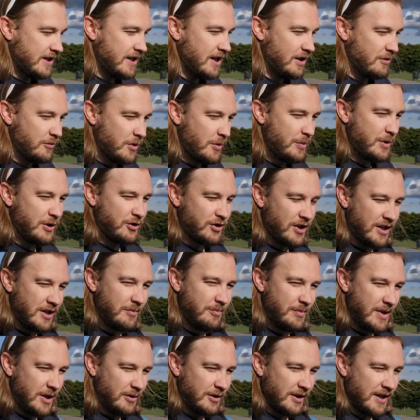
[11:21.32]
So yeah, we'll be trying
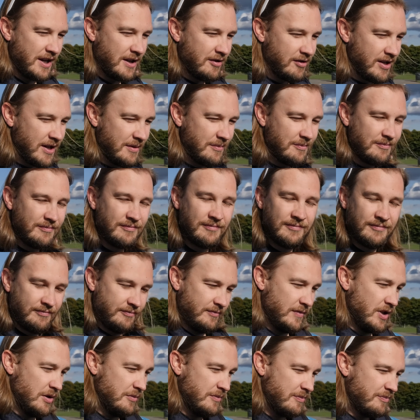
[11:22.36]
to build on our,
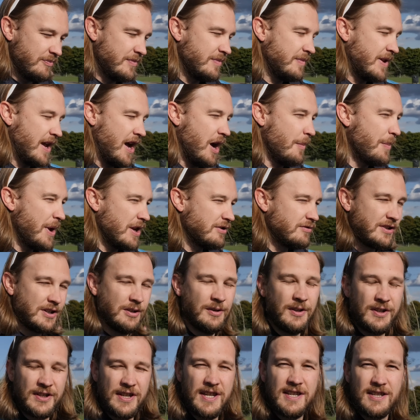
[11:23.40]
get our best
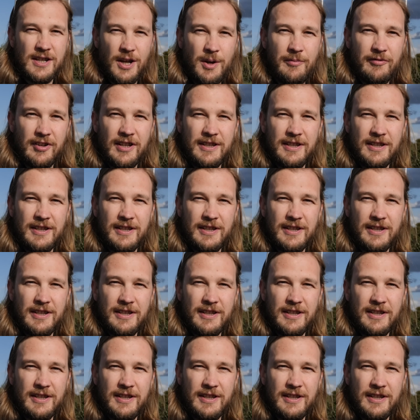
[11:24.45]
result of the season. Hopefully.